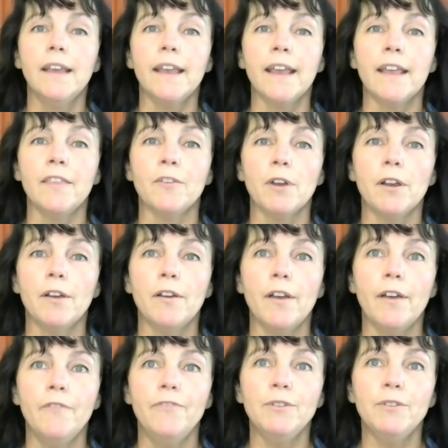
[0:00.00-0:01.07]
And there were
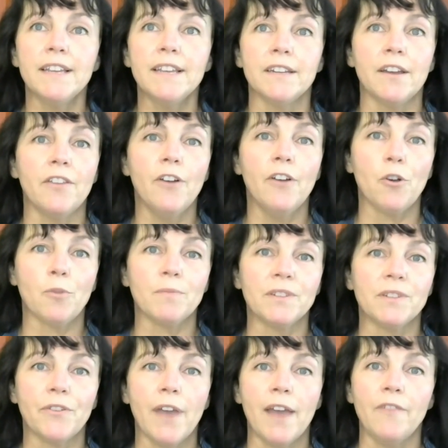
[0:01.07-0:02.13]
a few dozen other homes
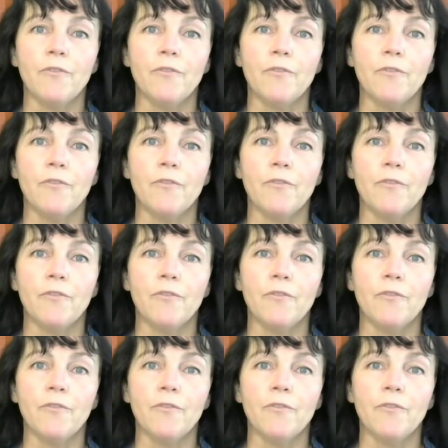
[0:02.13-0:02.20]
in Grand